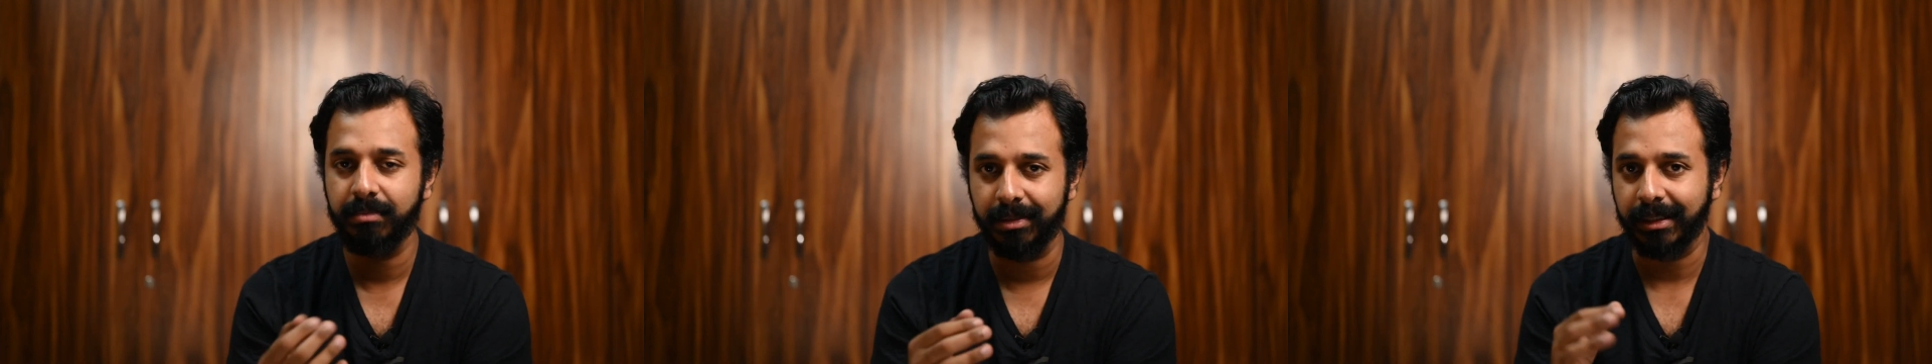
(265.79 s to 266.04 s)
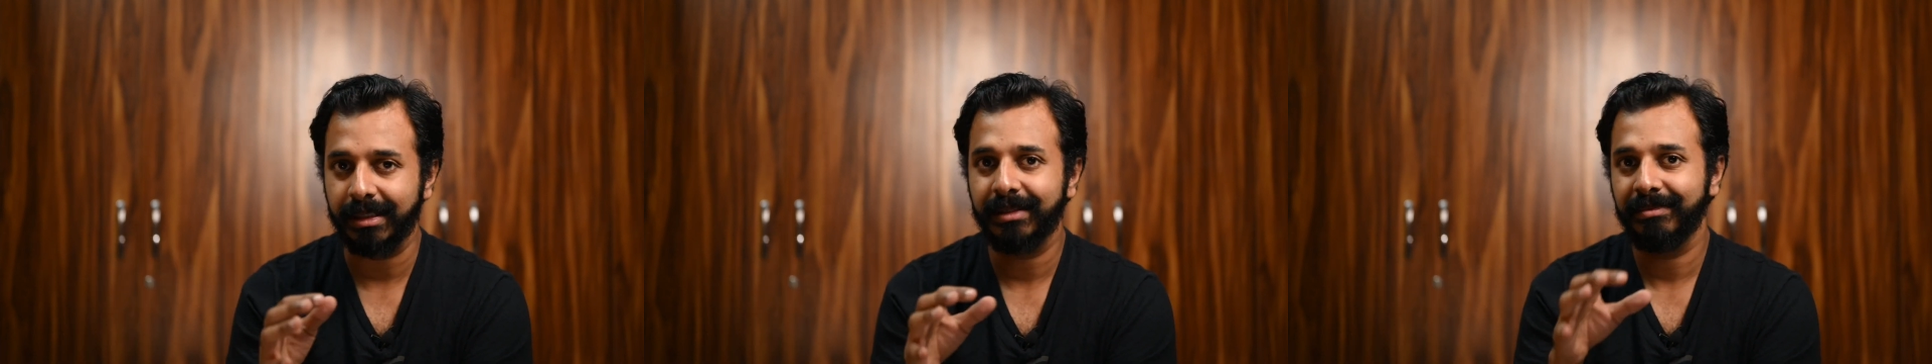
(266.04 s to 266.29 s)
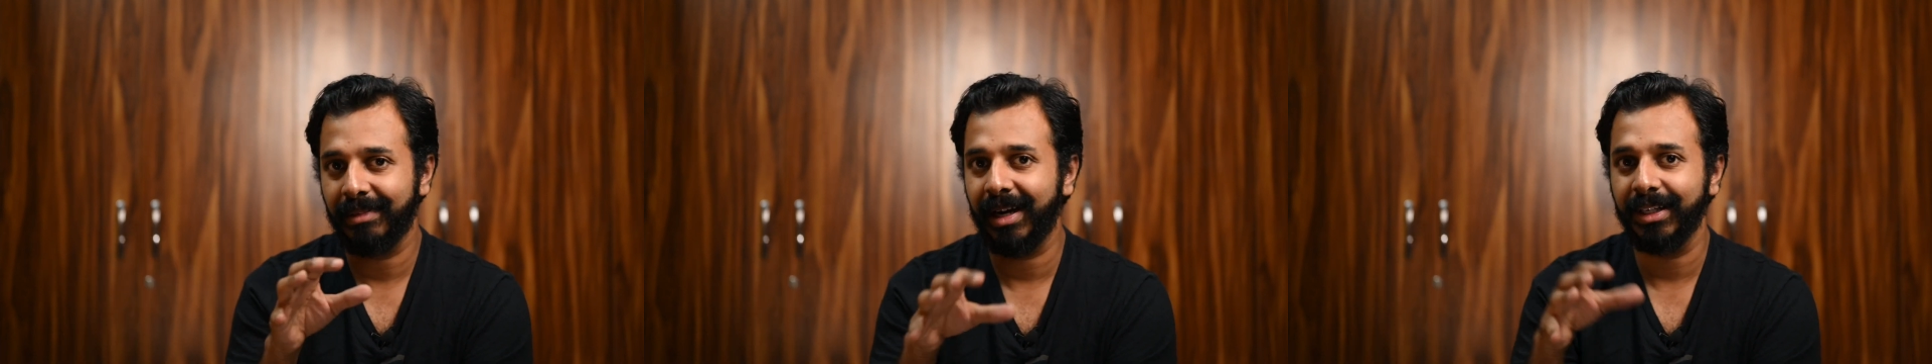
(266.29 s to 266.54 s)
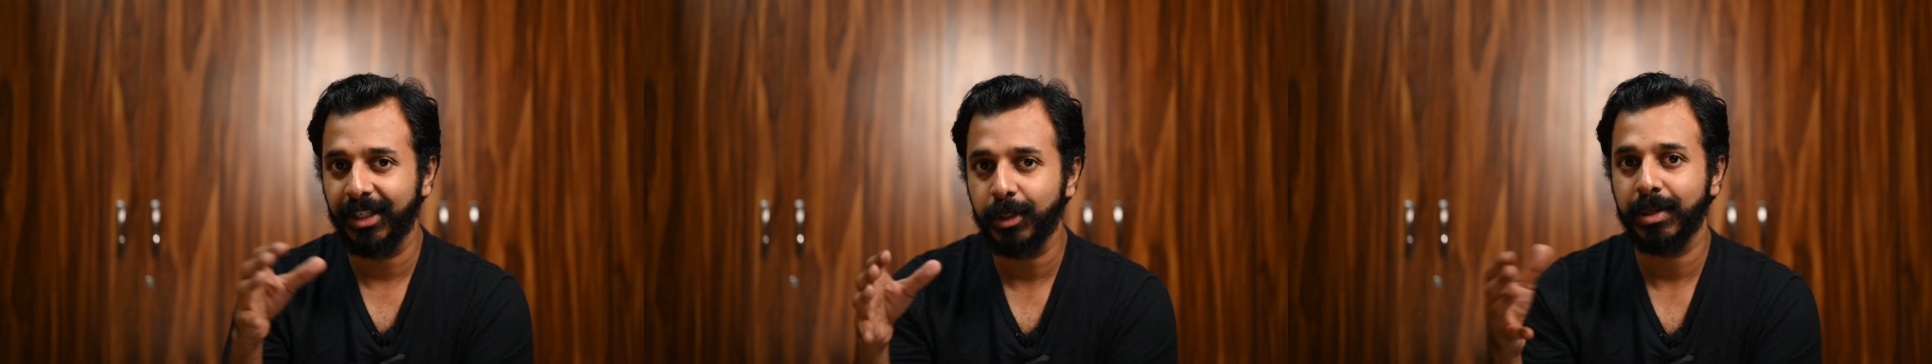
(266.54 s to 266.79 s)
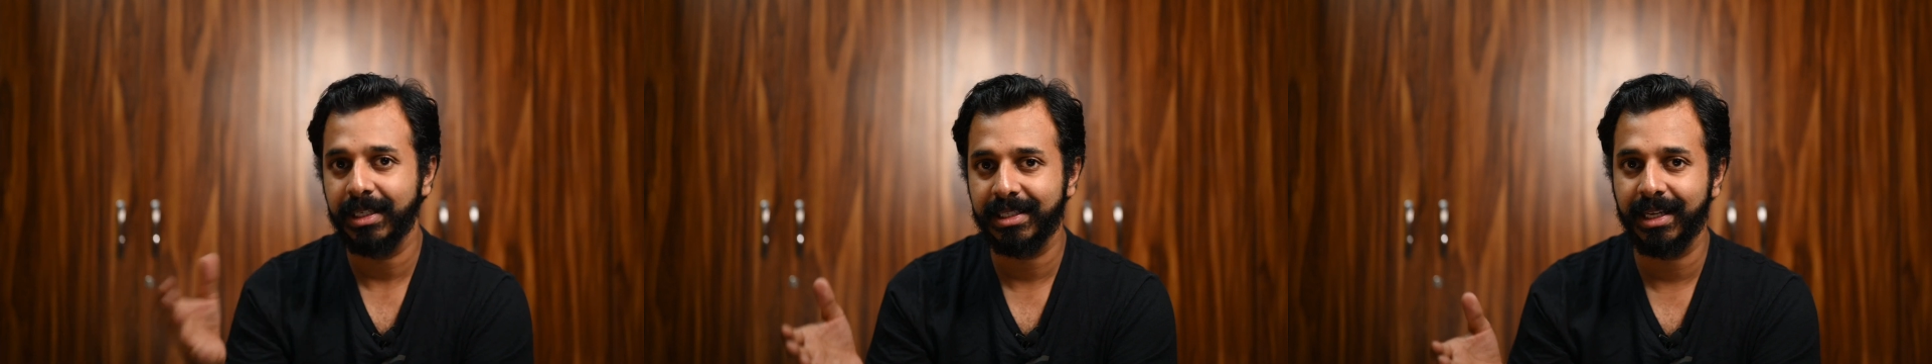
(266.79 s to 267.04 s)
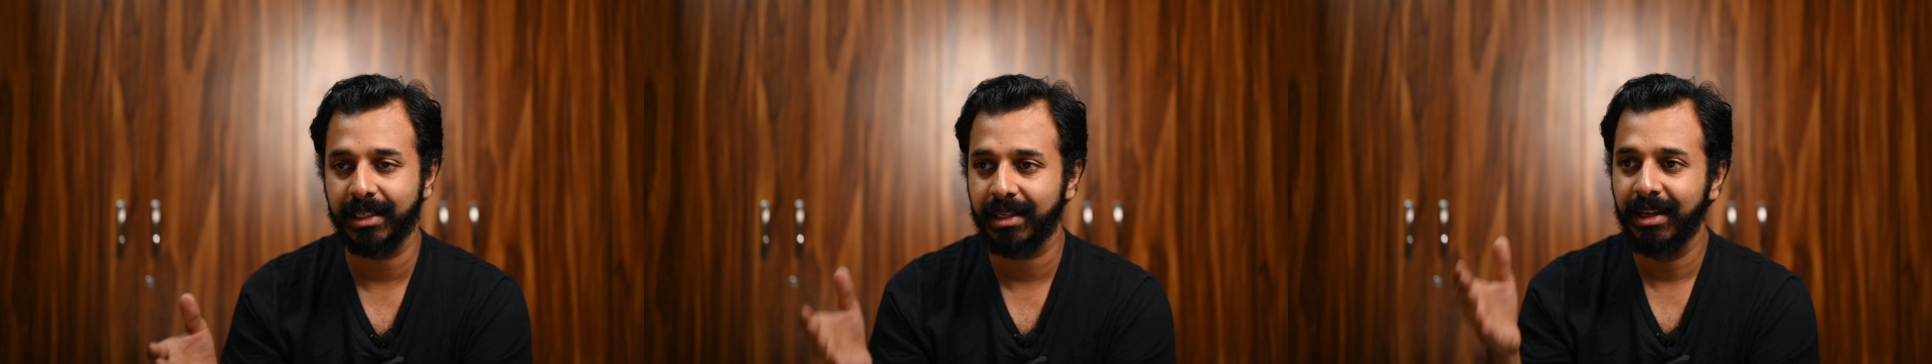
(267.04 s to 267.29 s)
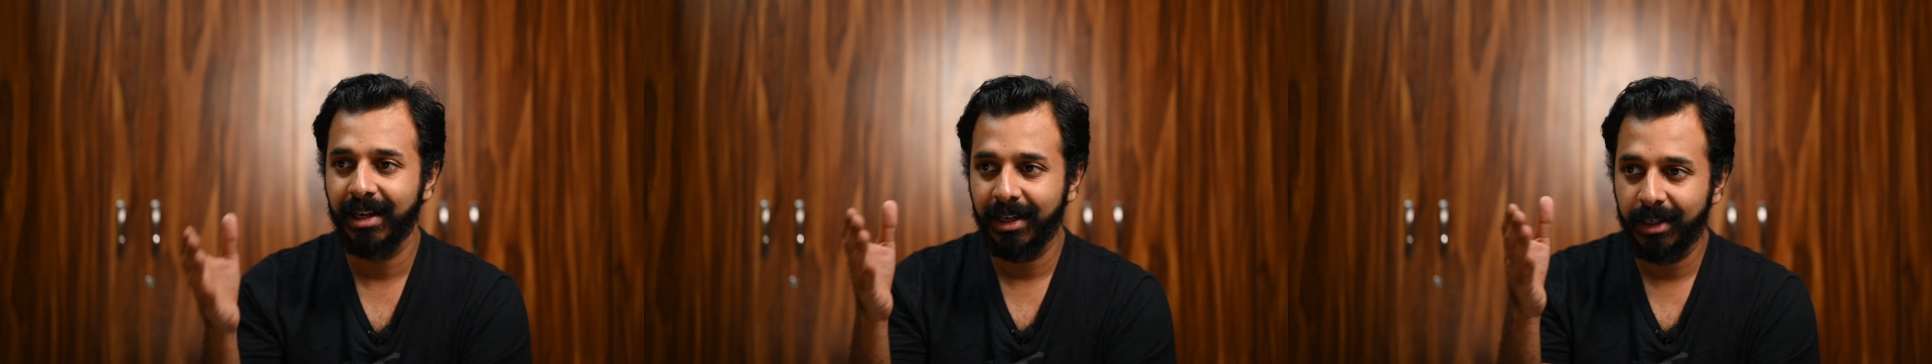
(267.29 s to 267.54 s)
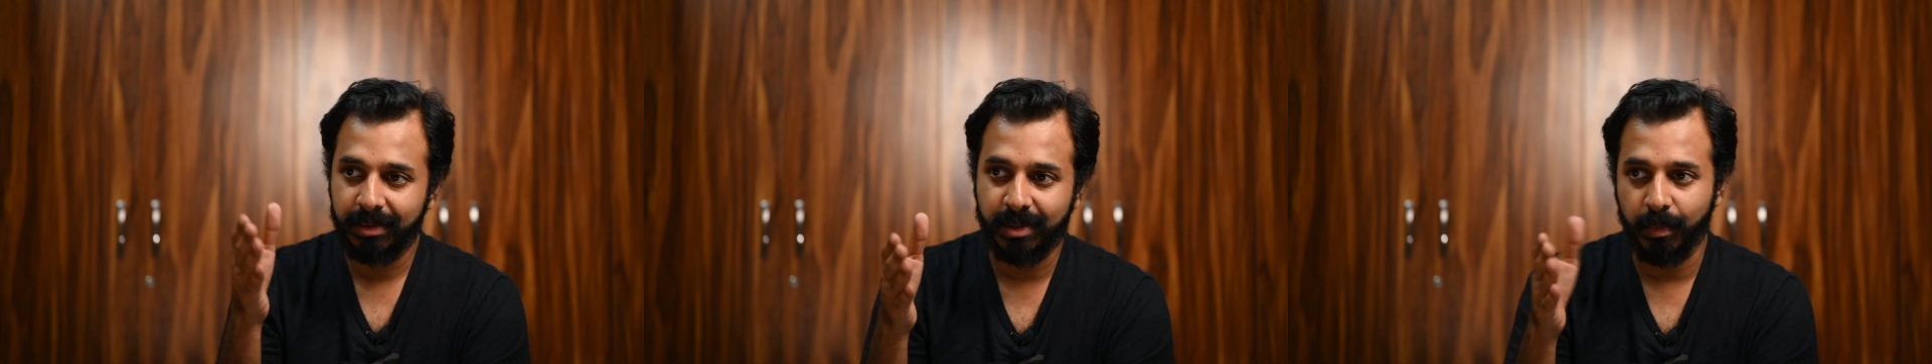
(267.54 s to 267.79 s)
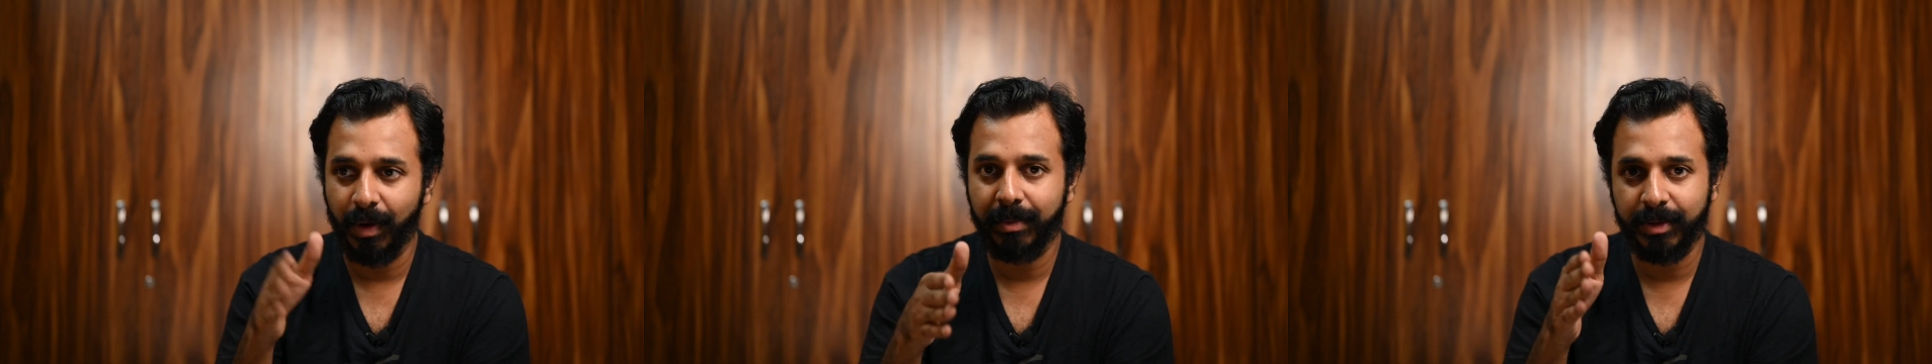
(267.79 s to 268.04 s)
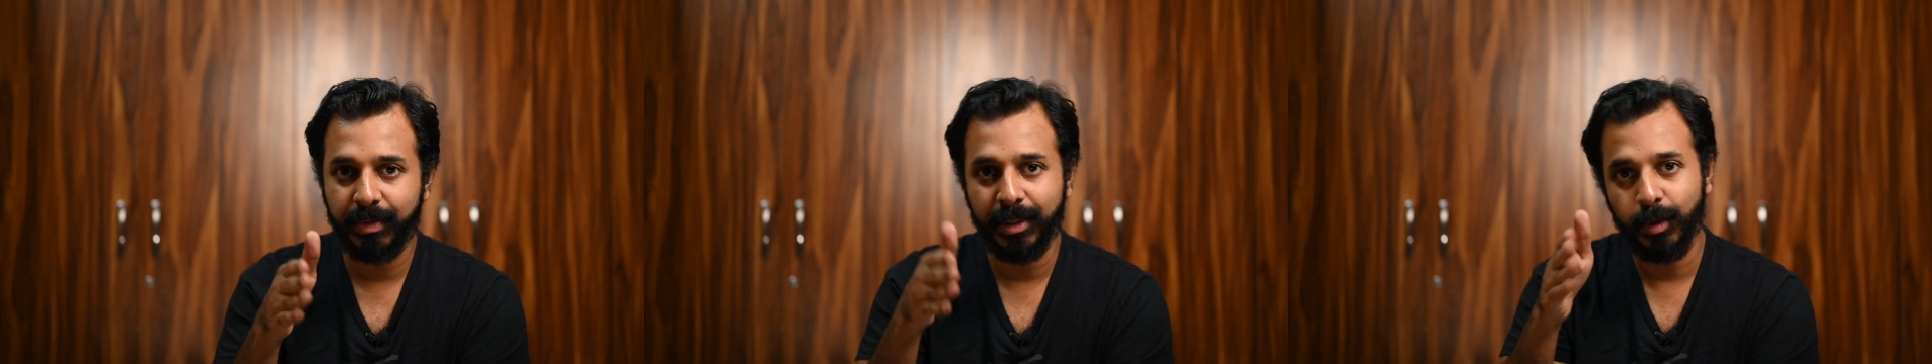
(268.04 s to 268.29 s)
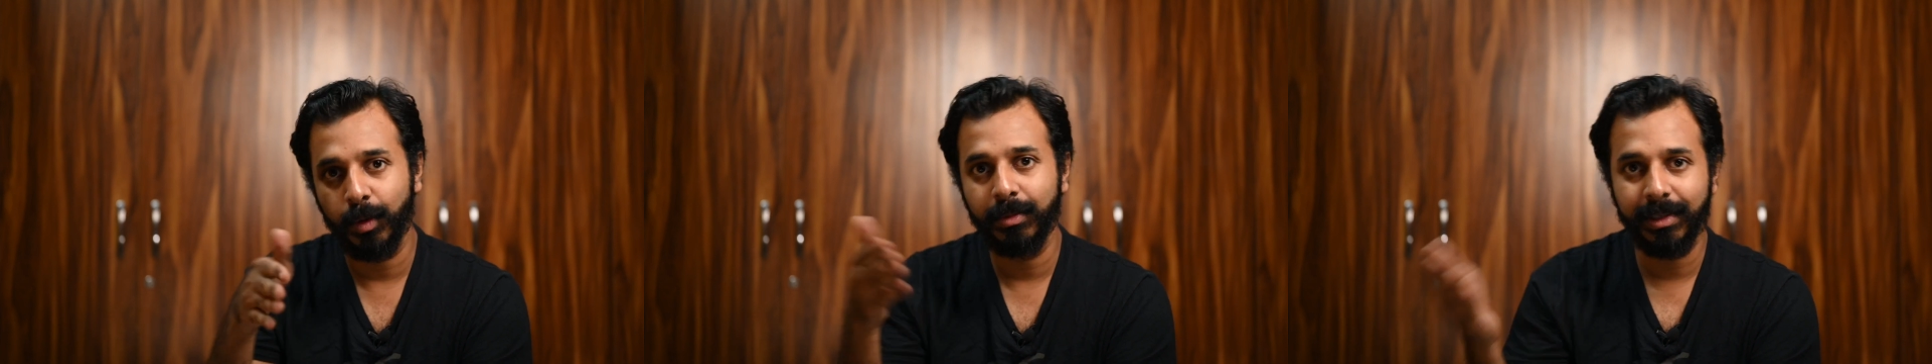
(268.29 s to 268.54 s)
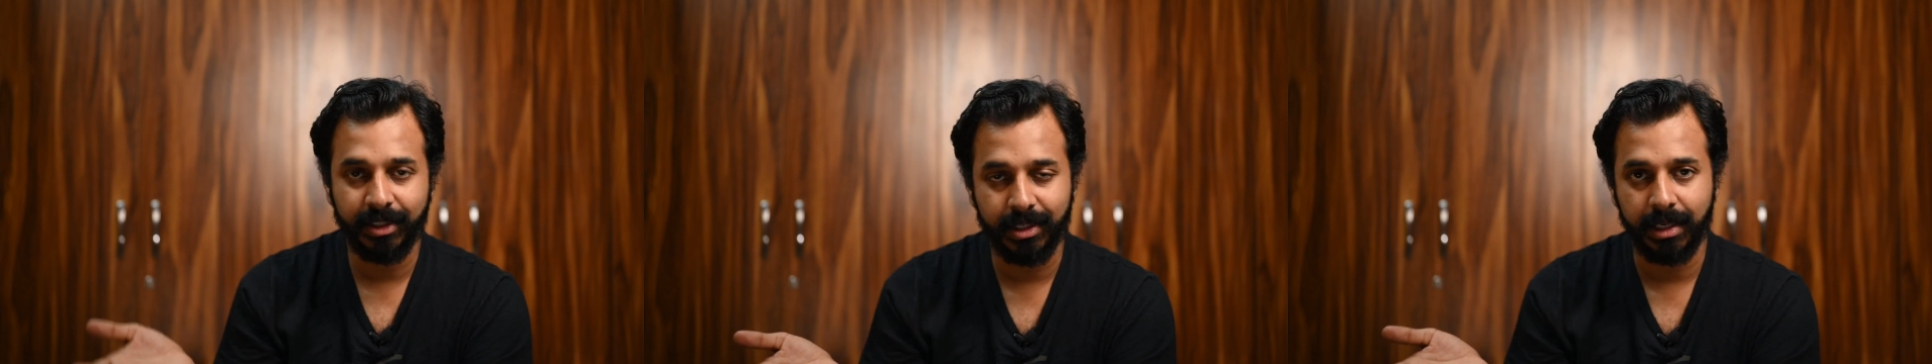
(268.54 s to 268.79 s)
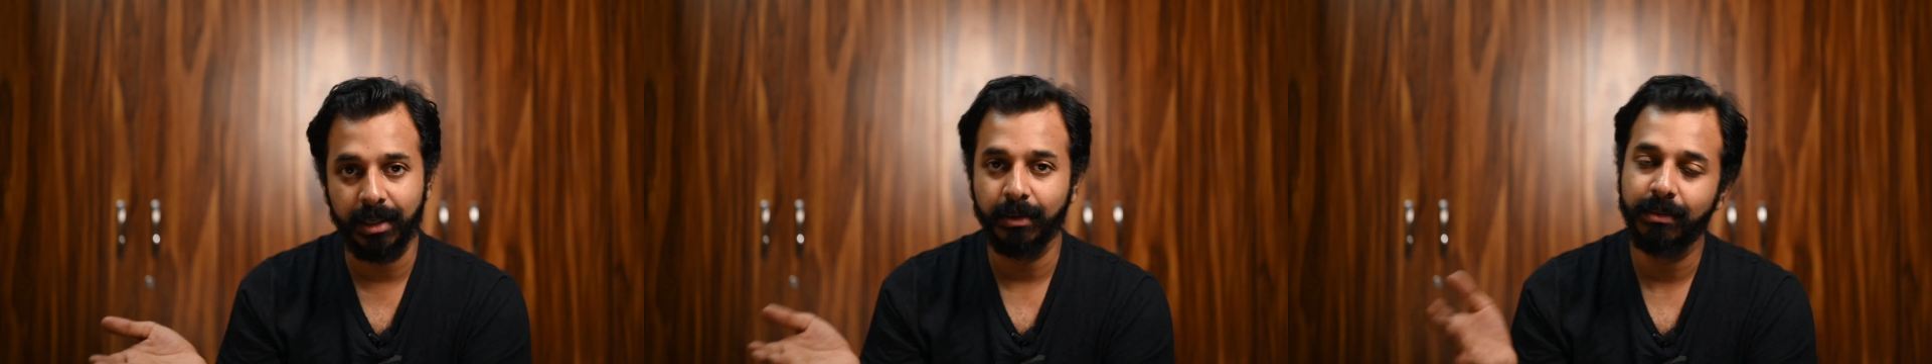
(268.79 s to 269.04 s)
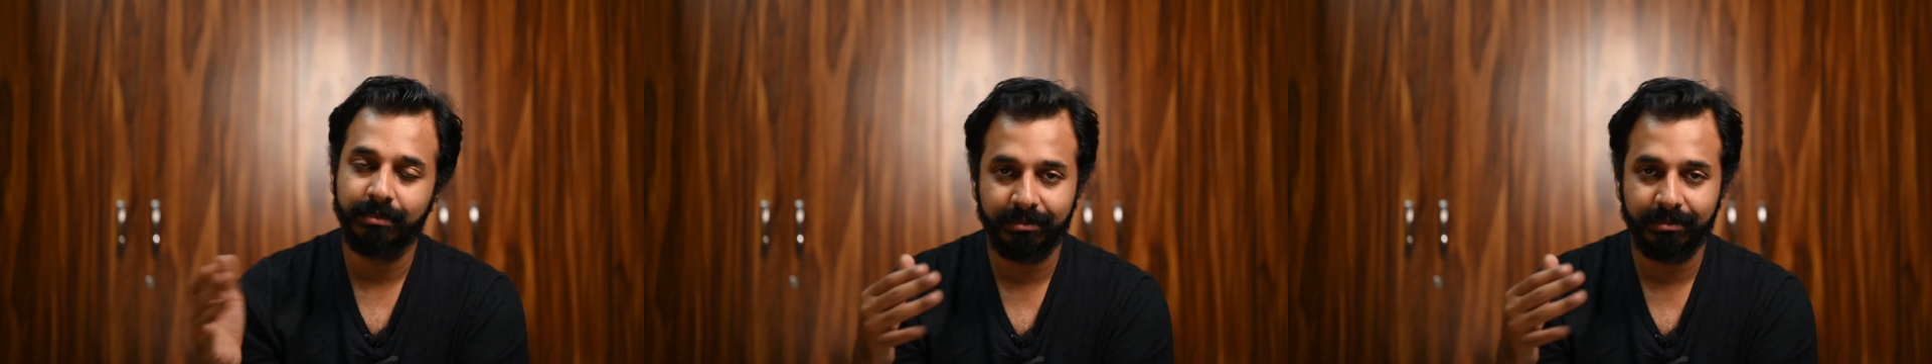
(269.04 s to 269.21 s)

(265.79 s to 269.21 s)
but I usually set somewhere between normal and slow,